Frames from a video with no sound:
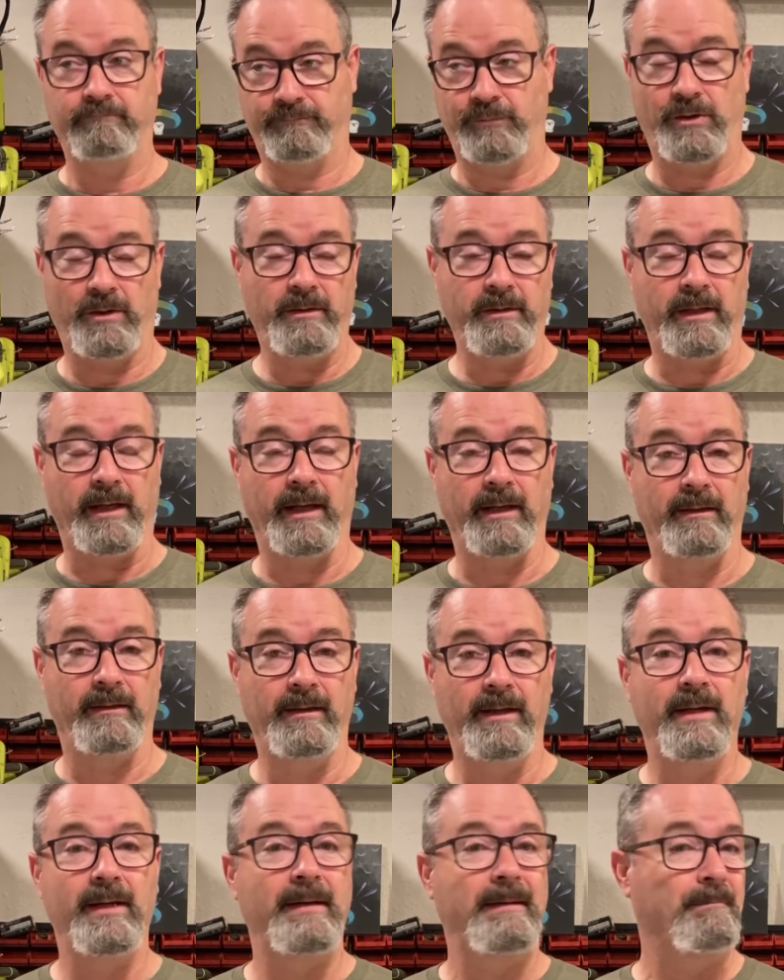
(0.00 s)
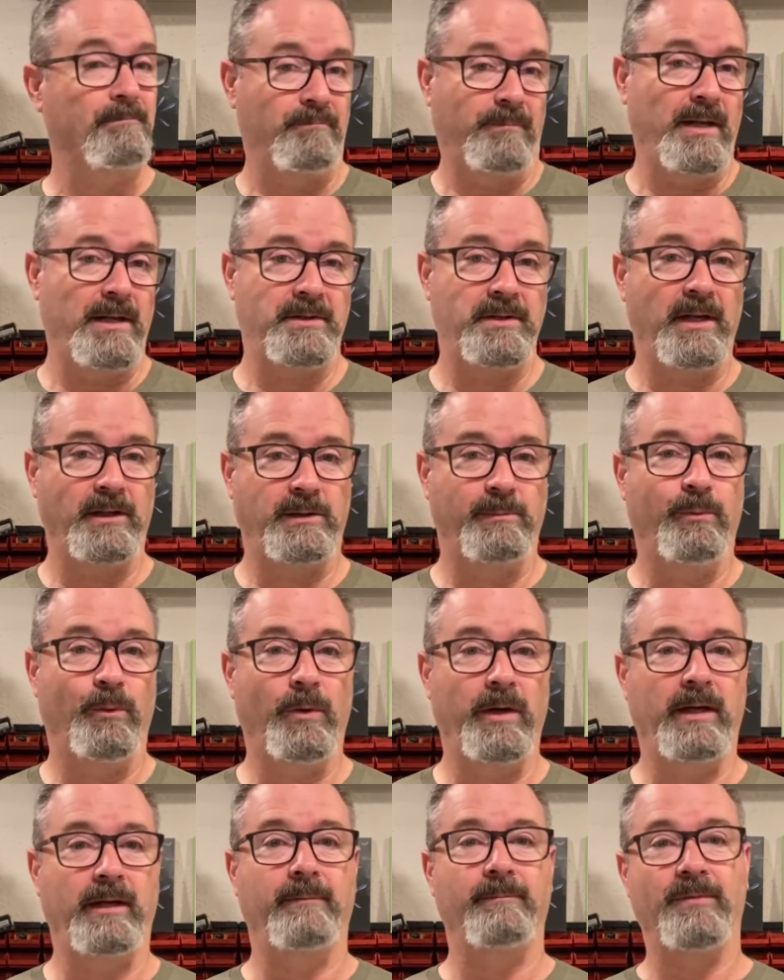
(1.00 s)
Sure you can. But that's not the
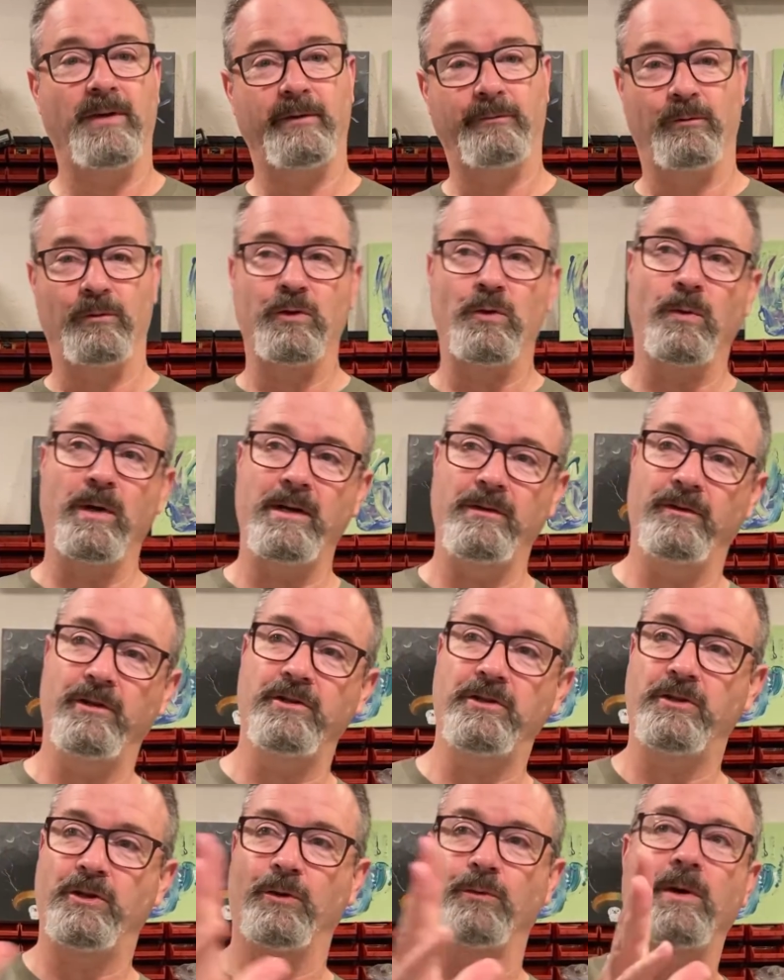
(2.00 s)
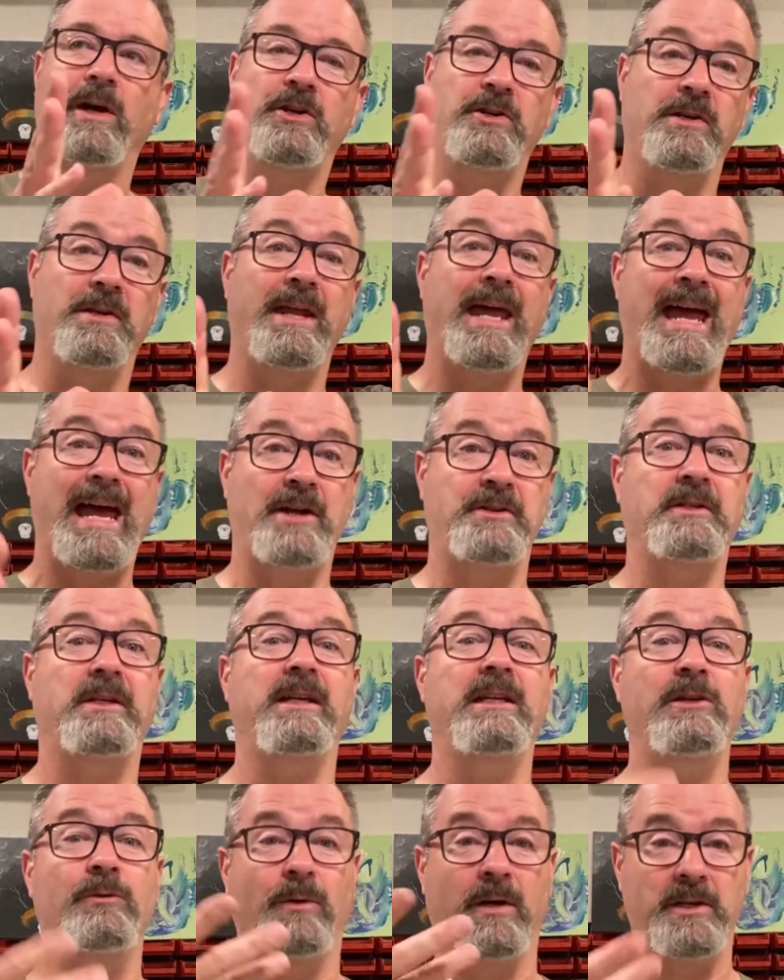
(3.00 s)
point. If we're going this direction to ask
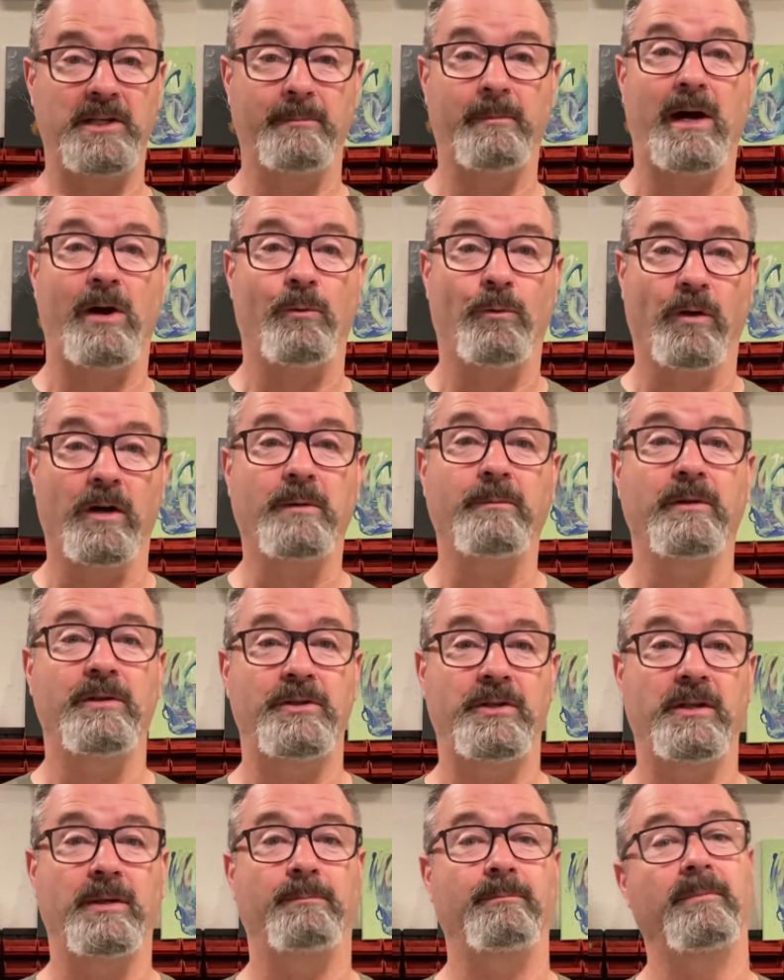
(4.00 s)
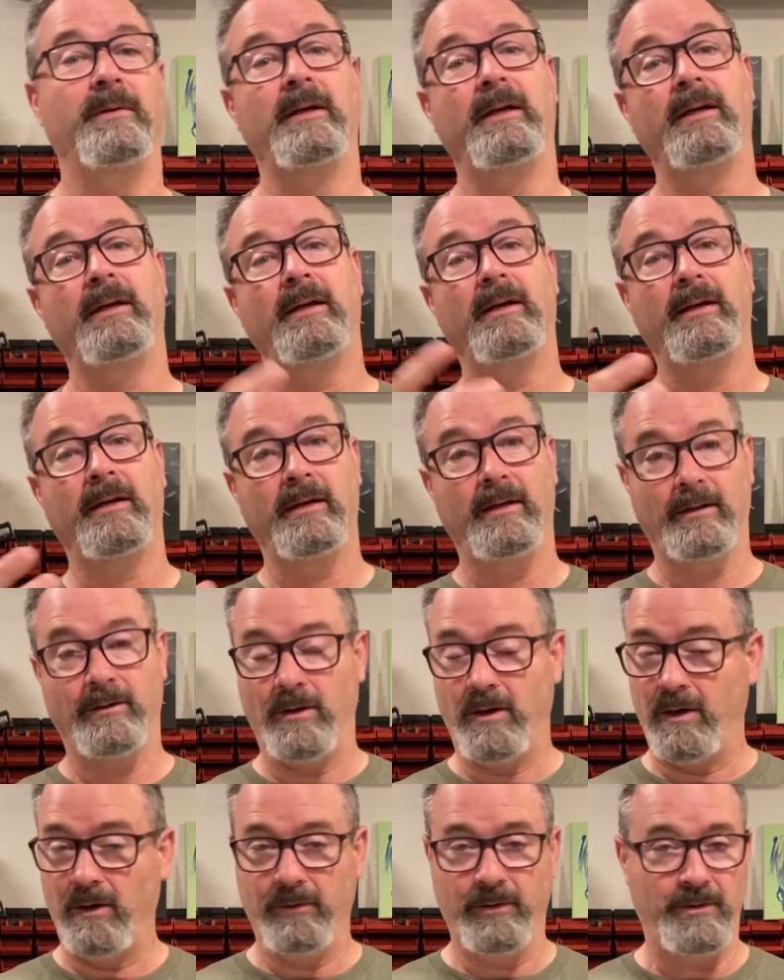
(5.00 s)
anyways about workmanship,
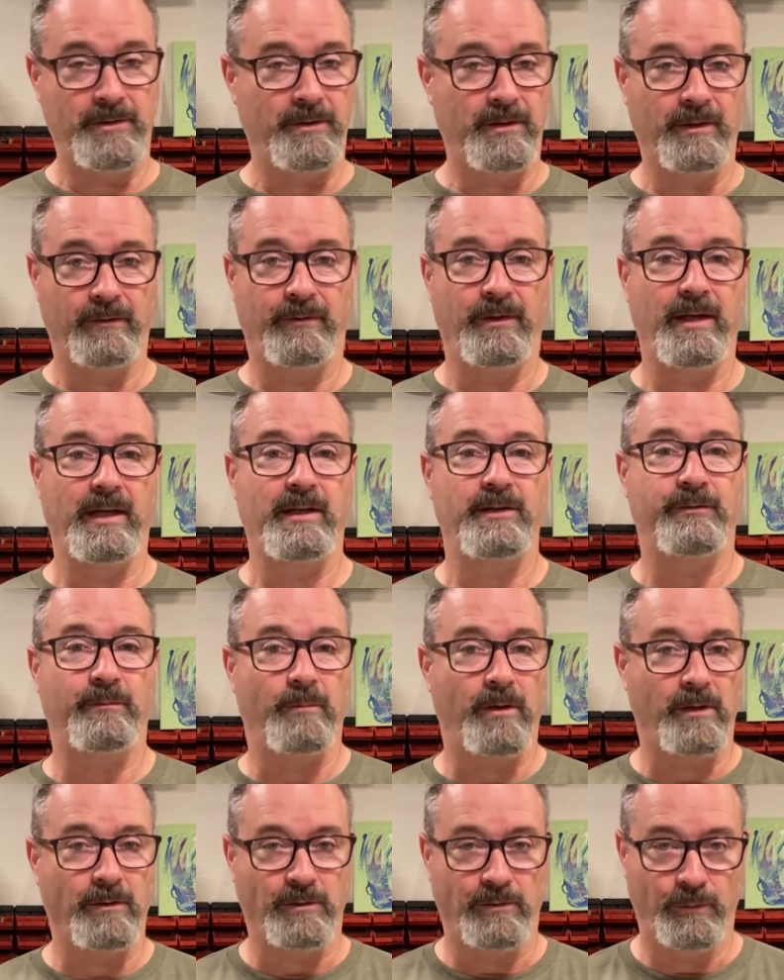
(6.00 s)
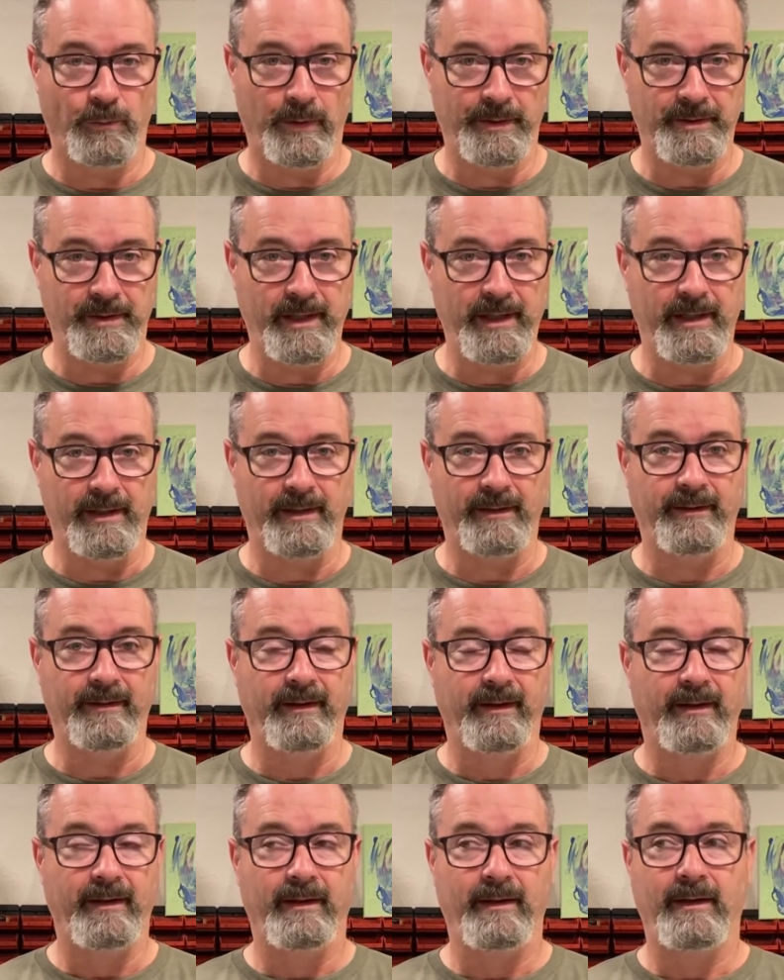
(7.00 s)
all those good things from Article 110,
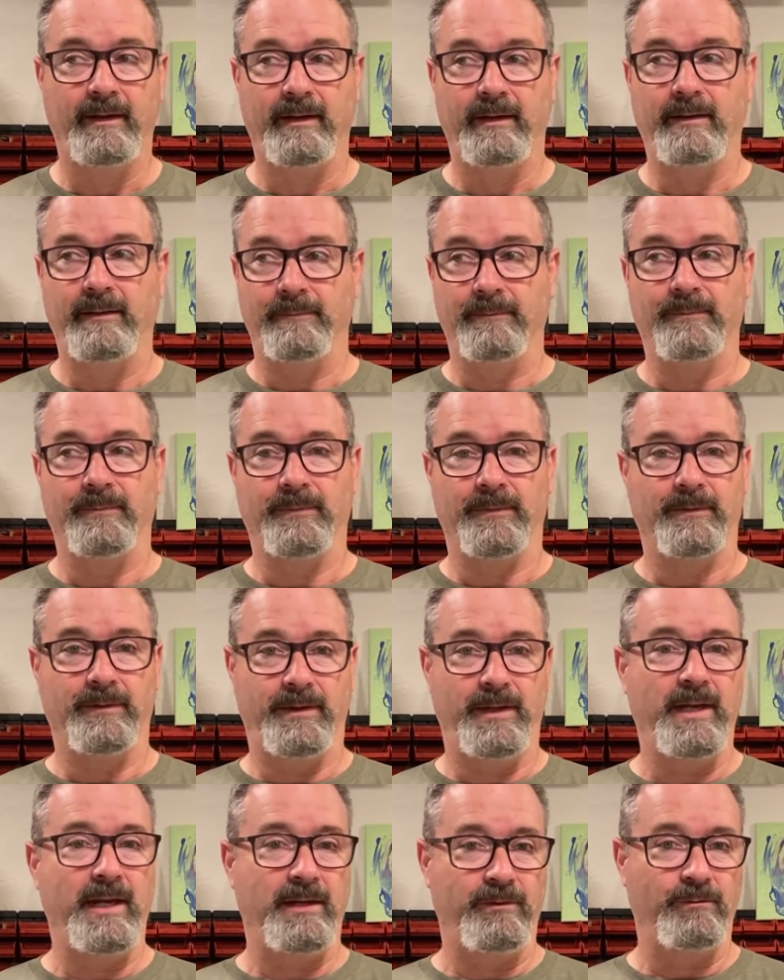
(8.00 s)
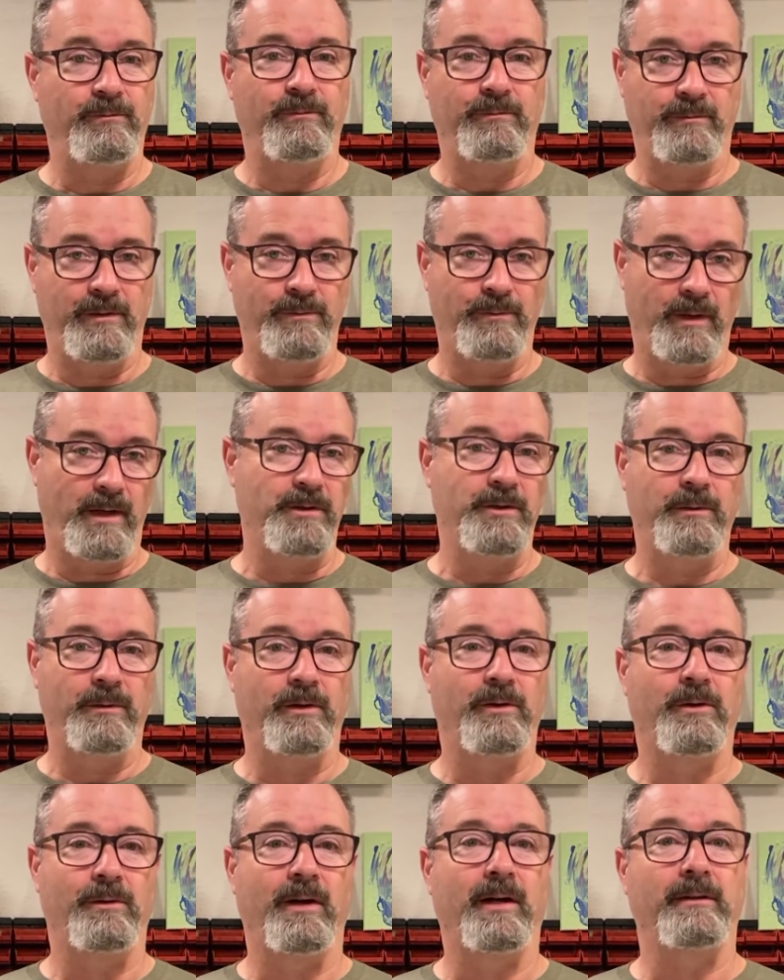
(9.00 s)
then we want to do
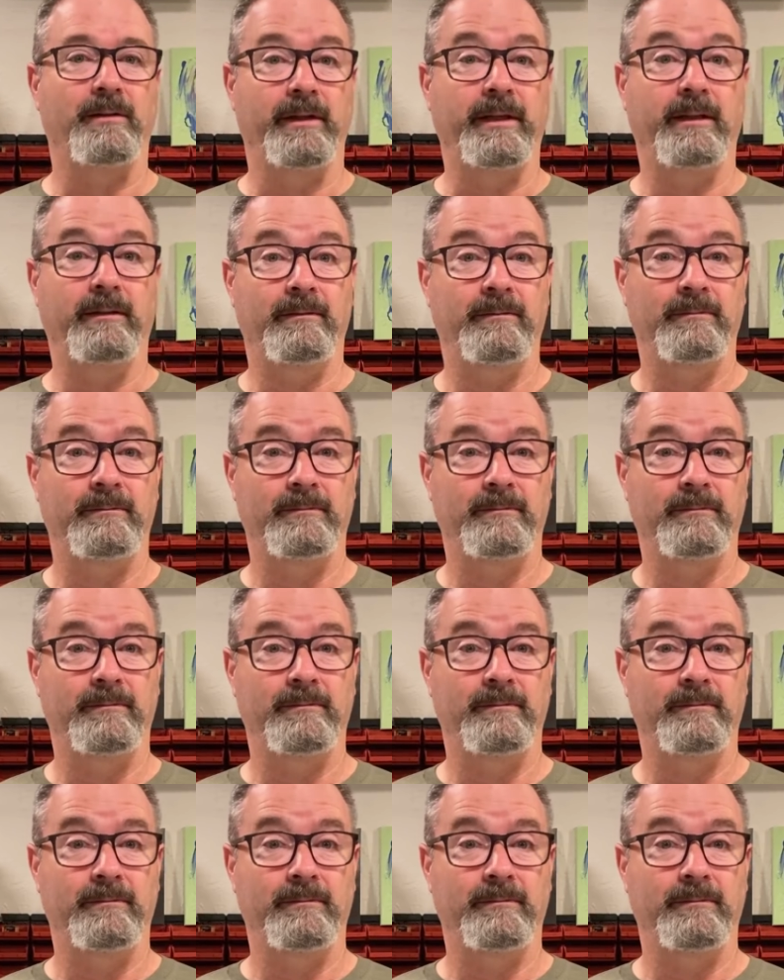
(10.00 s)
it correctly.